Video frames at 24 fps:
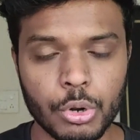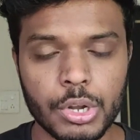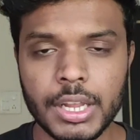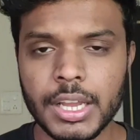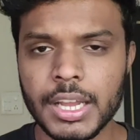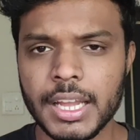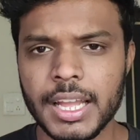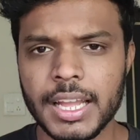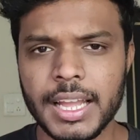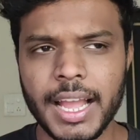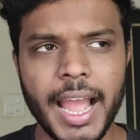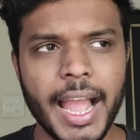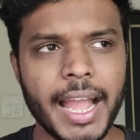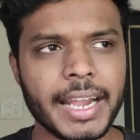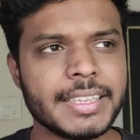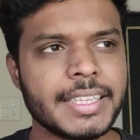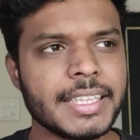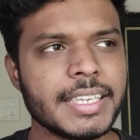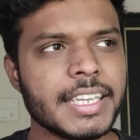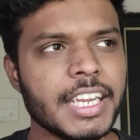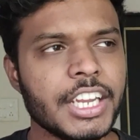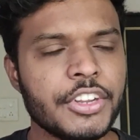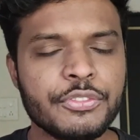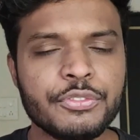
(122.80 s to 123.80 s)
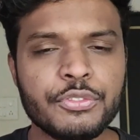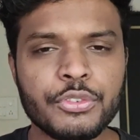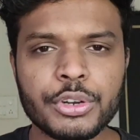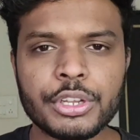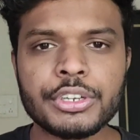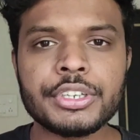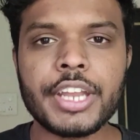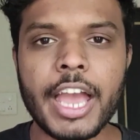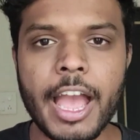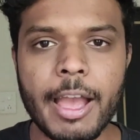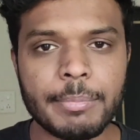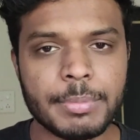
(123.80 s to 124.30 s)
the goal, I think it
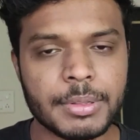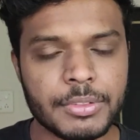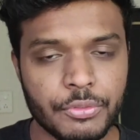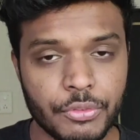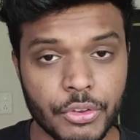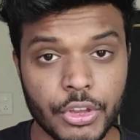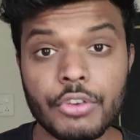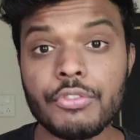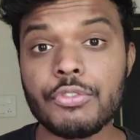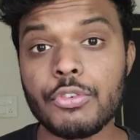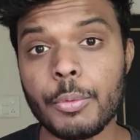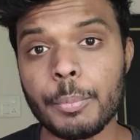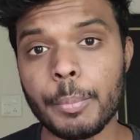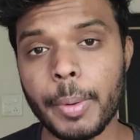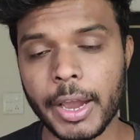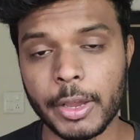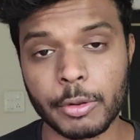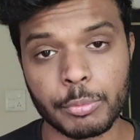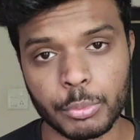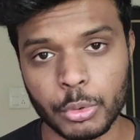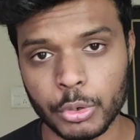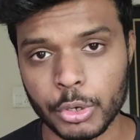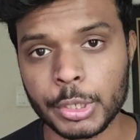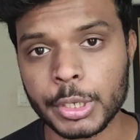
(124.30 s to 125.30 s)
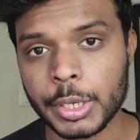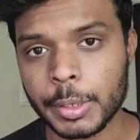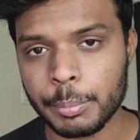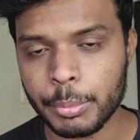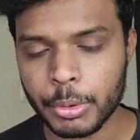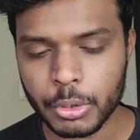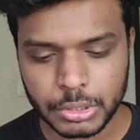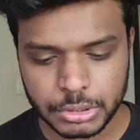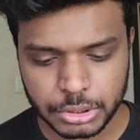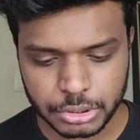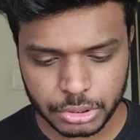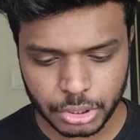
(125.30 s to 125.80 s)
wouldn't have been fair for Bayern Munich,
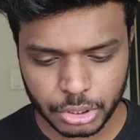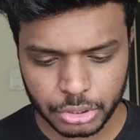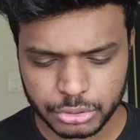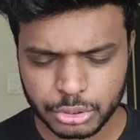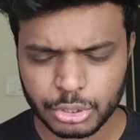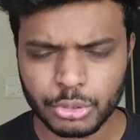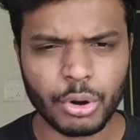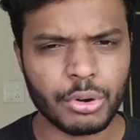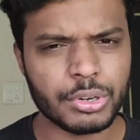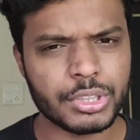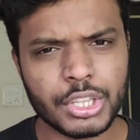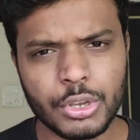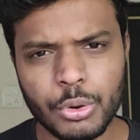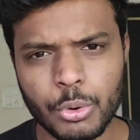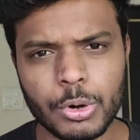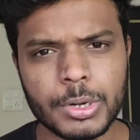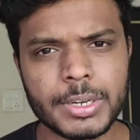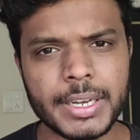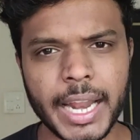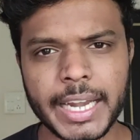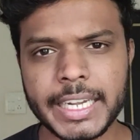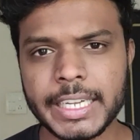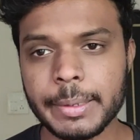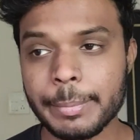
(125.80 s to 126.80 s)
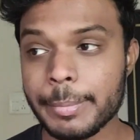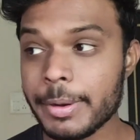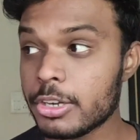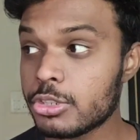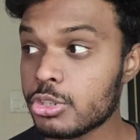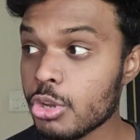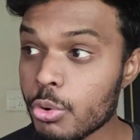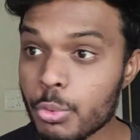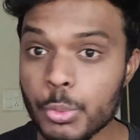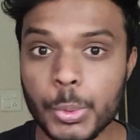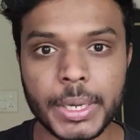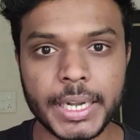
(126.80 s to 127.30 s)
because throughout the whole 90
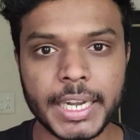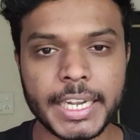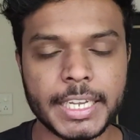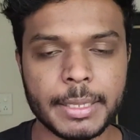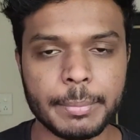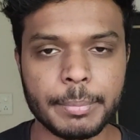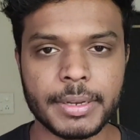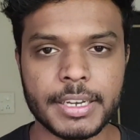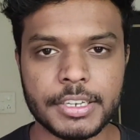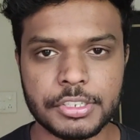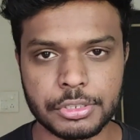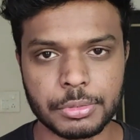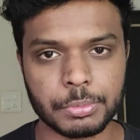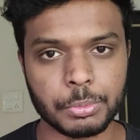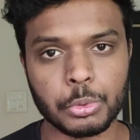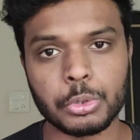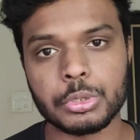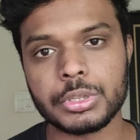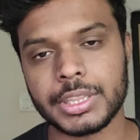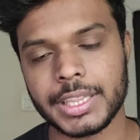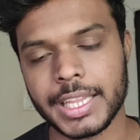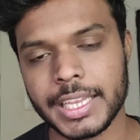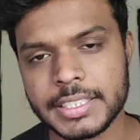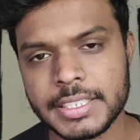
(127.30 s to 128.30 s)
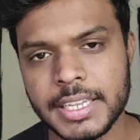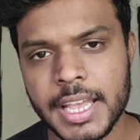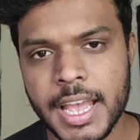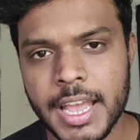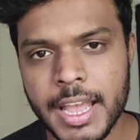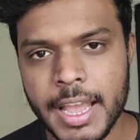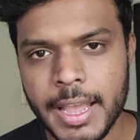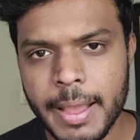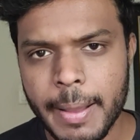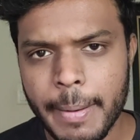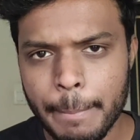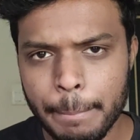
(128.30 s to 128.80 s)
minutes or 180 minutes in both legs,
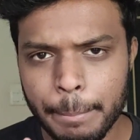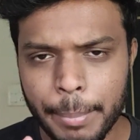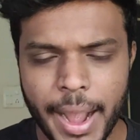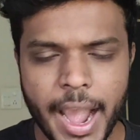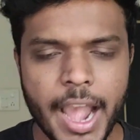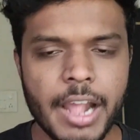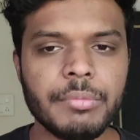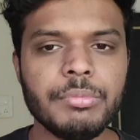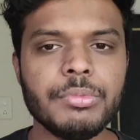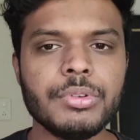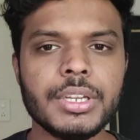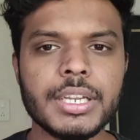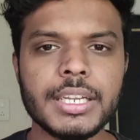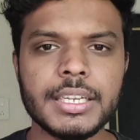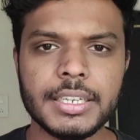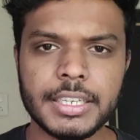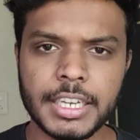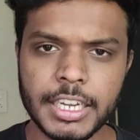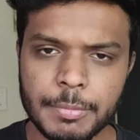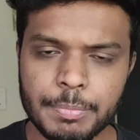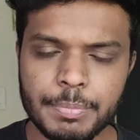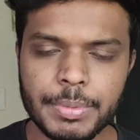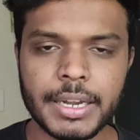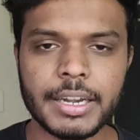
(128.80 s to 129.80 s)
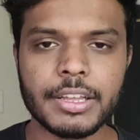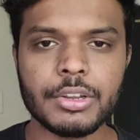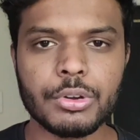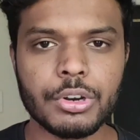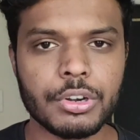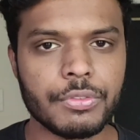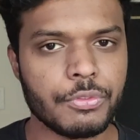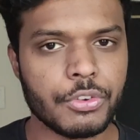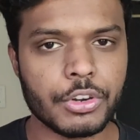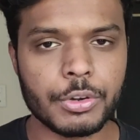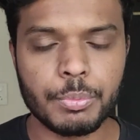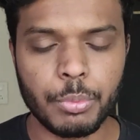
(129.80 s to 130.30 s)
Bayern Munich did play a
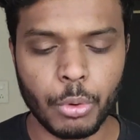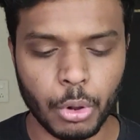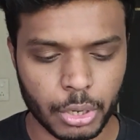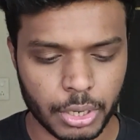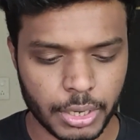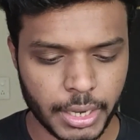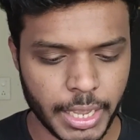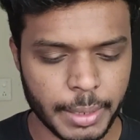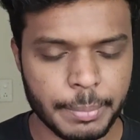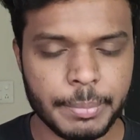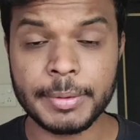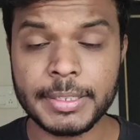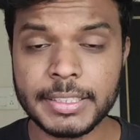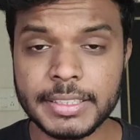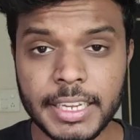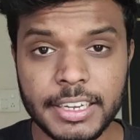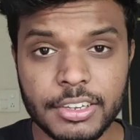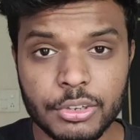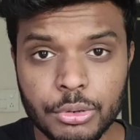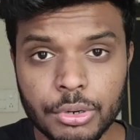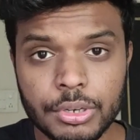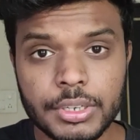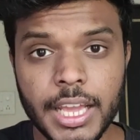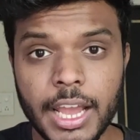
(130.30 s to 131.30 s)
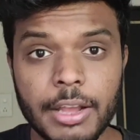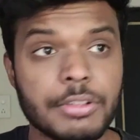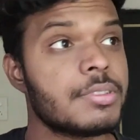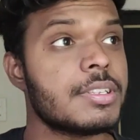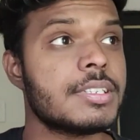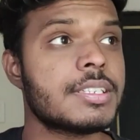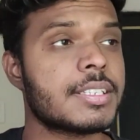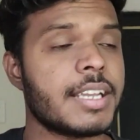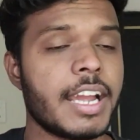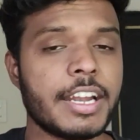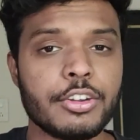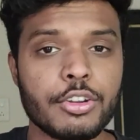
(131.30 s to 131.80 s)
good football. I mean, they don't
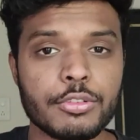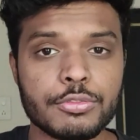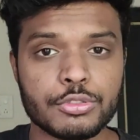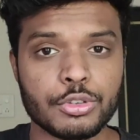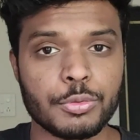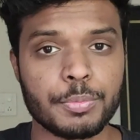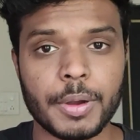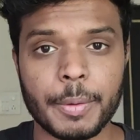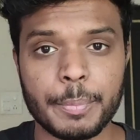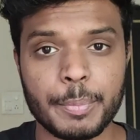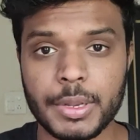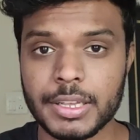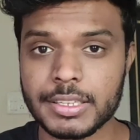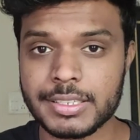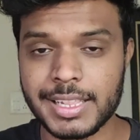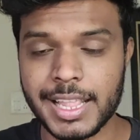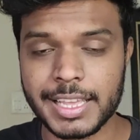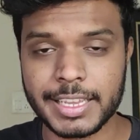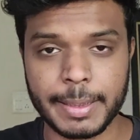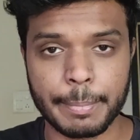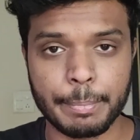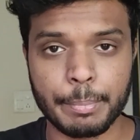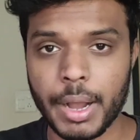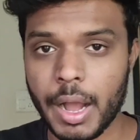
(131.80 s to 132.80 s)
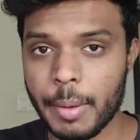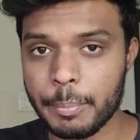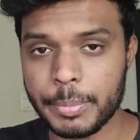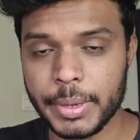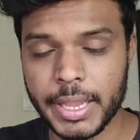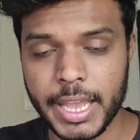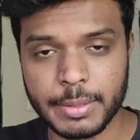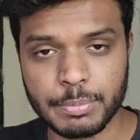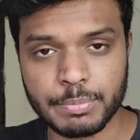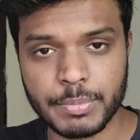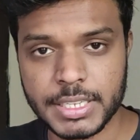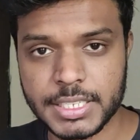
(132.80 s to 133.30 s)
have this kind of super players like
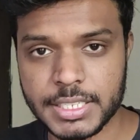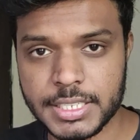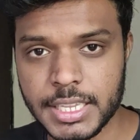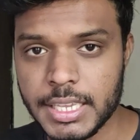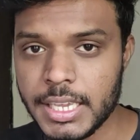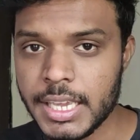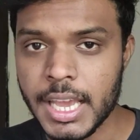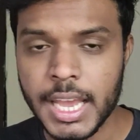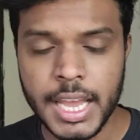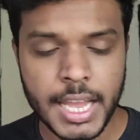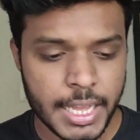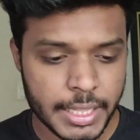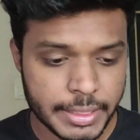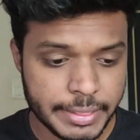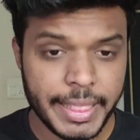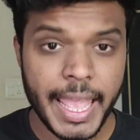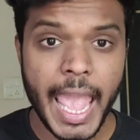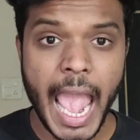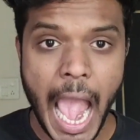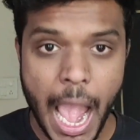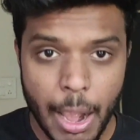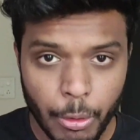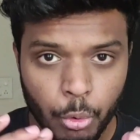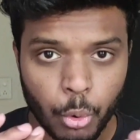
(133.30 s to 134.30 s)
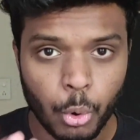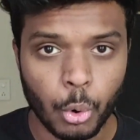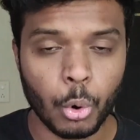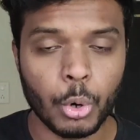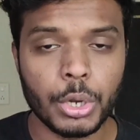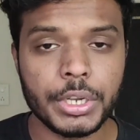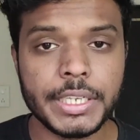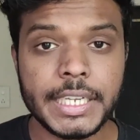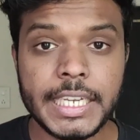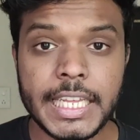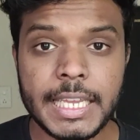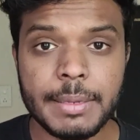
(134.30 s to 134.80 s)
Mbappe and Messi. They have
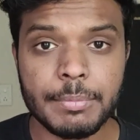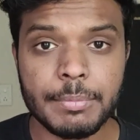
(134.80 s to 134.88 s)
whole